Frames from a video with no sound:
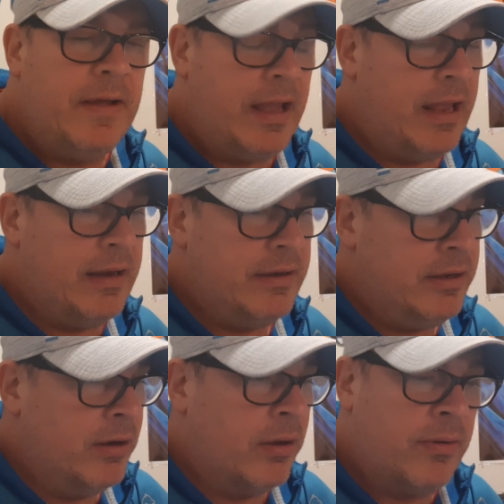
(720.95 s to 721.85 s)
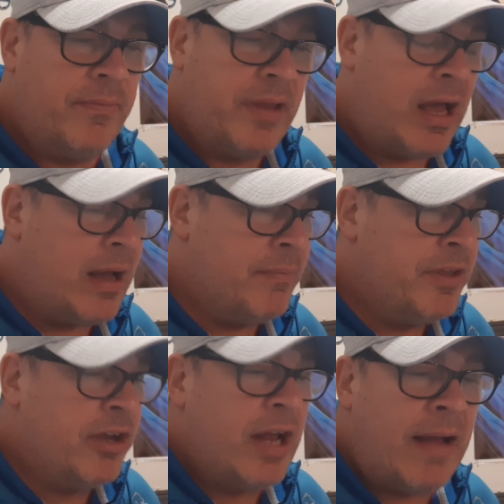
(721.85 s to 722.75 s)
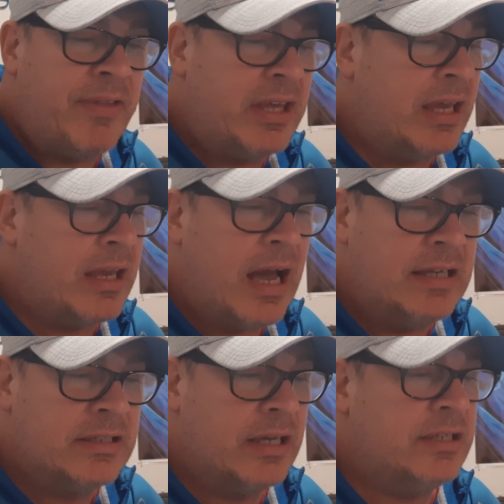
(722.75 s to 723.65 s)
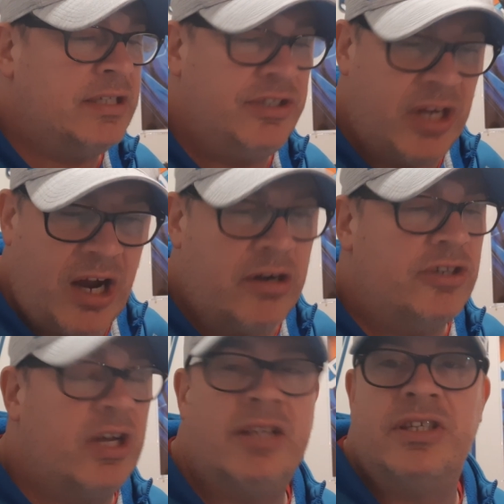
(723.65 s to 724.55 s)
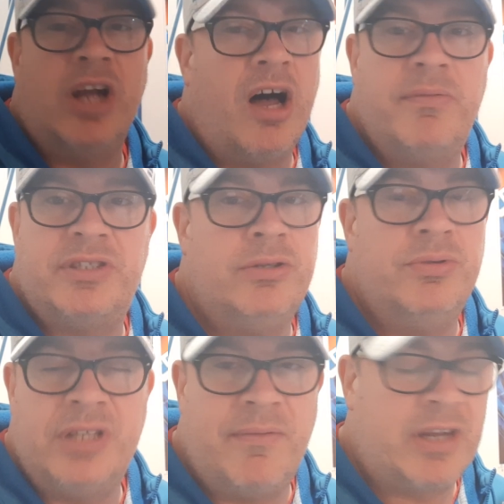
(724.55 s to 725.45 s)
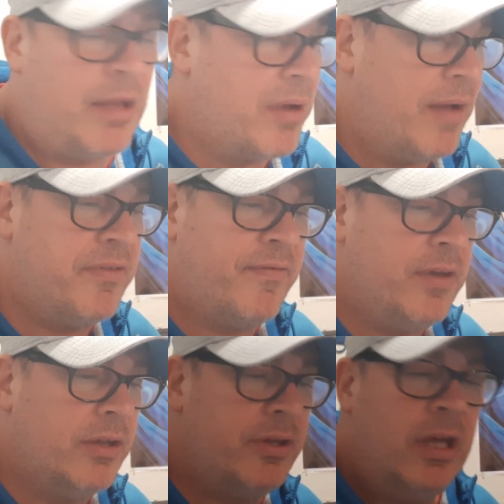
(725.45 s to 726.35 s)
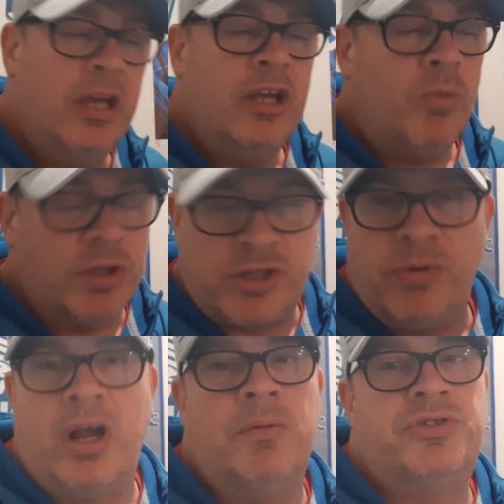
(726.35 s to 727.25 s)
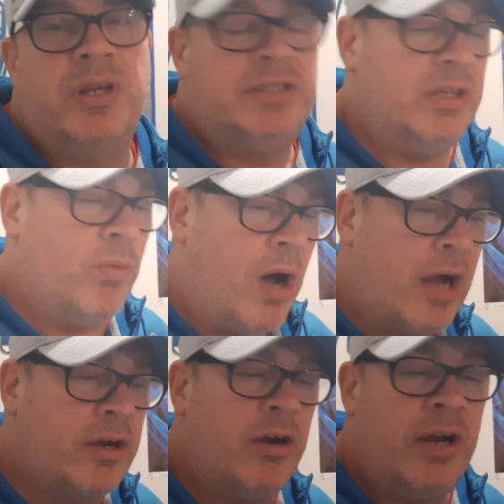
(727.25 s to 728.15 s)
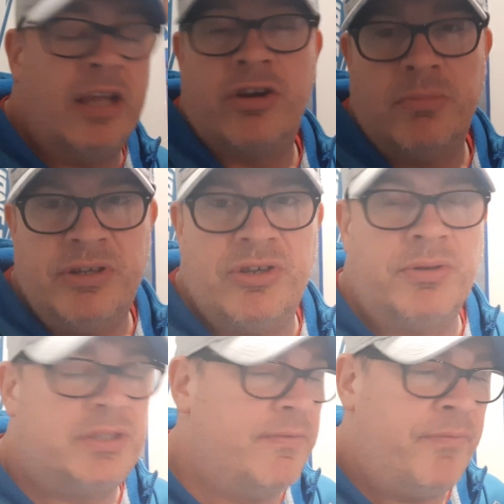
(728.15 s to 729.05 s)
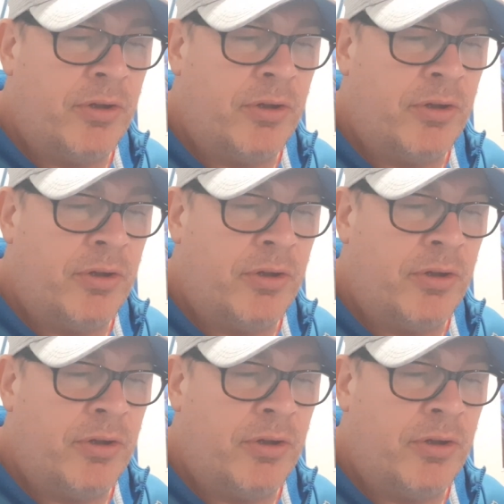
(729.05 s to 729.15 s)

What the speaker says: And, you know, they're going to have to get guys like C.J. Gardner-Johnson, obviously, who's never coming out the field. What's going on with Tracy Walker and Kirby Joseph?